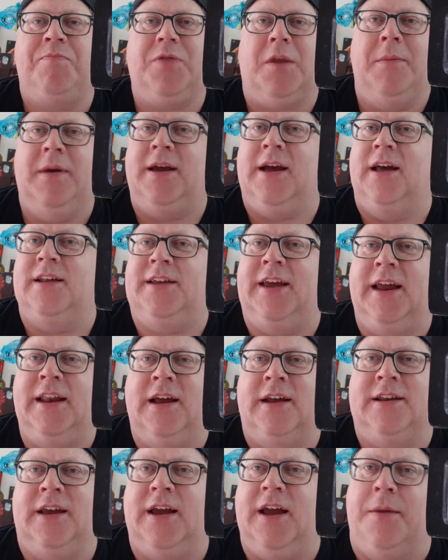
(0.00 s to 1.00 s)
Because he
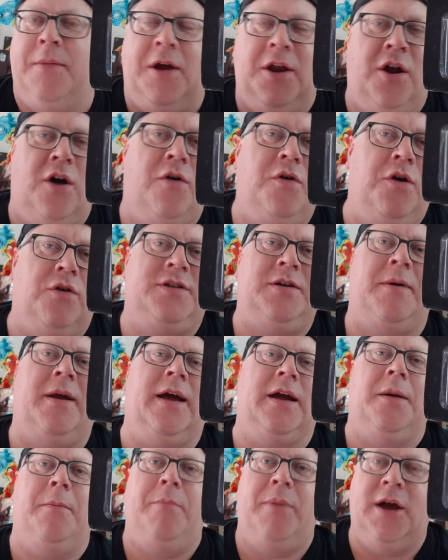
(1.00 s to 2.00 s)
doesn't, I mean, you know, you're
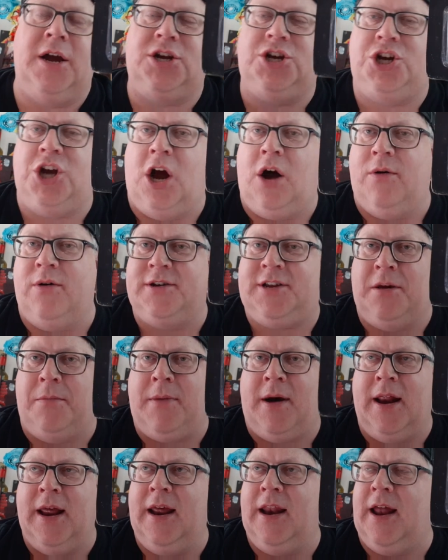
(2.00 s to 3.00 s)
somebody like a Big Show or
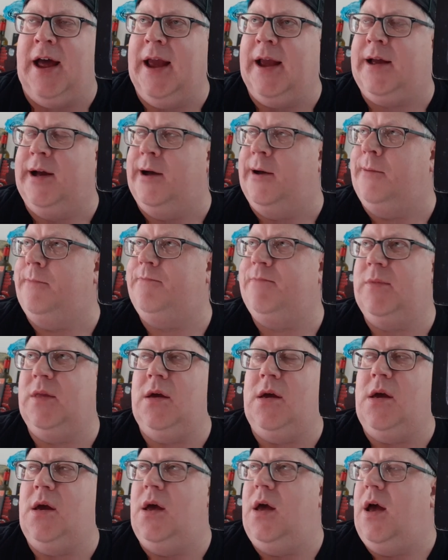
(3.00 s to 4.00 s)
somebody like, I'm
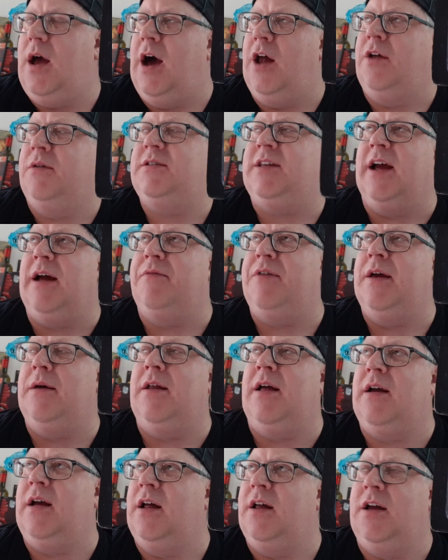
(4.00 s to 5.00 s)
thinking
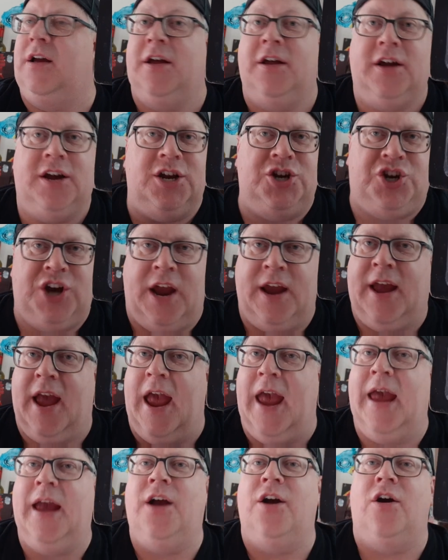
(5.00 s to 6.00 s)
like a Jake
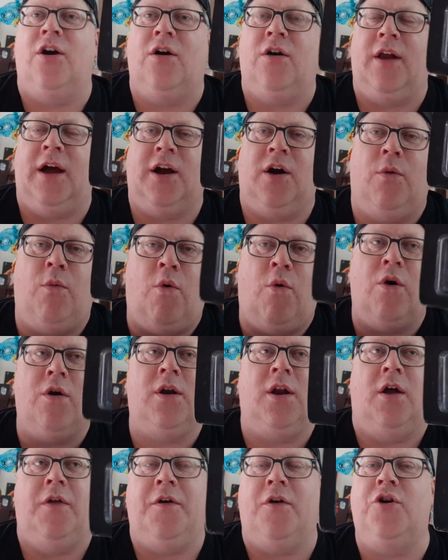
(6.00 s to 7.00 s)
Hager or like a
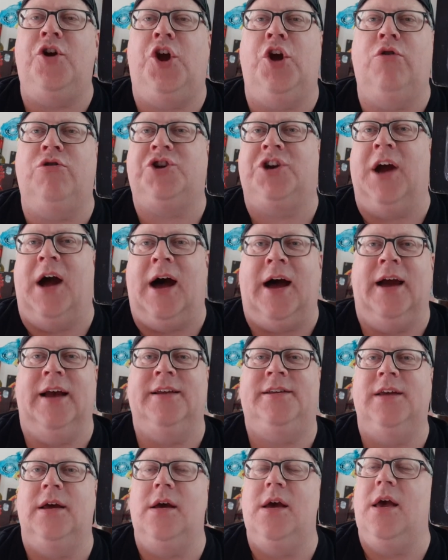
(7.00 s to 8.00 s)
Wardlow. They're huge
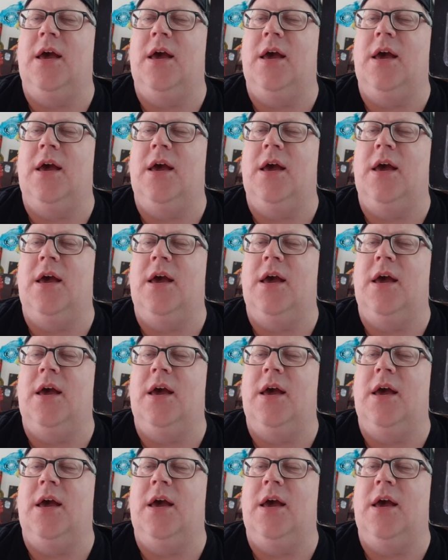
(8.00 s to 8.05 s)
guys.